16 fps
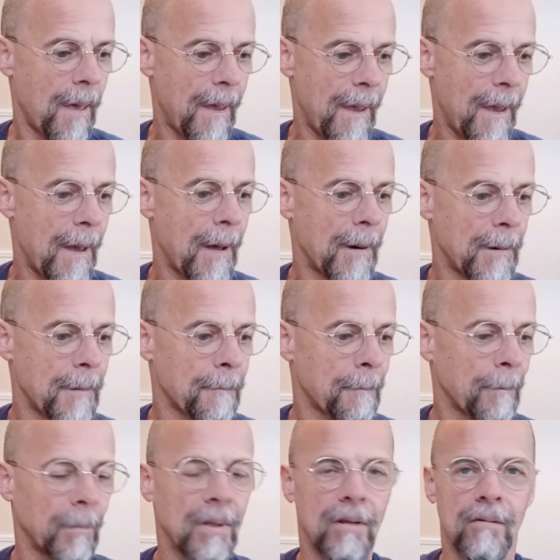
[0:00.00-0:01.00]
And
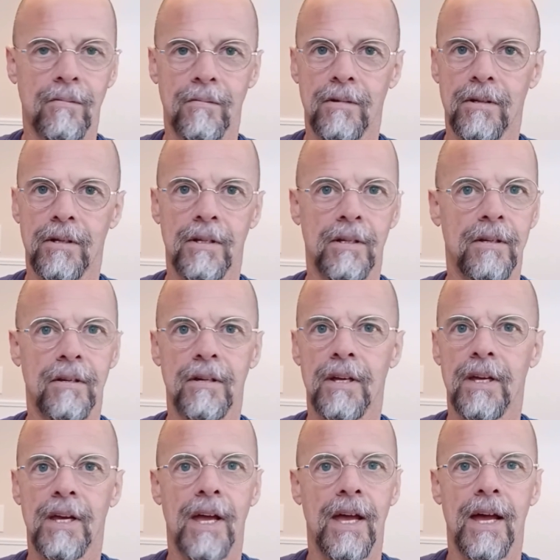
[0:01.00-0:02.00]

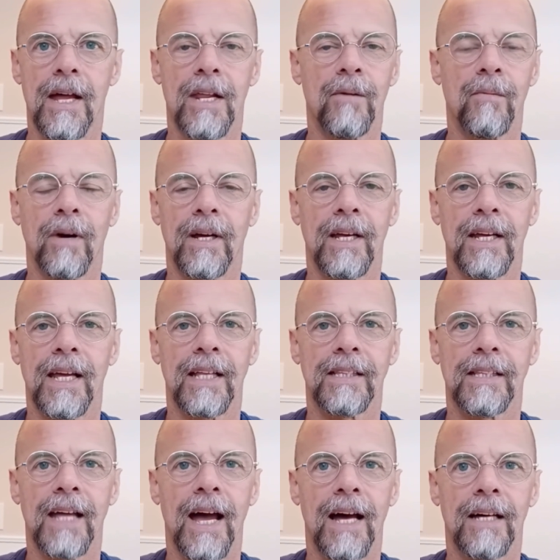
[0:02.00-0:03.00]
anyone can
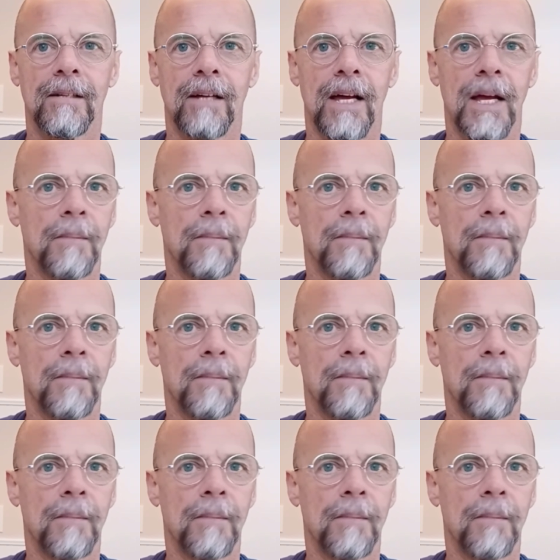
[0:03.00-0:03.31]
get that.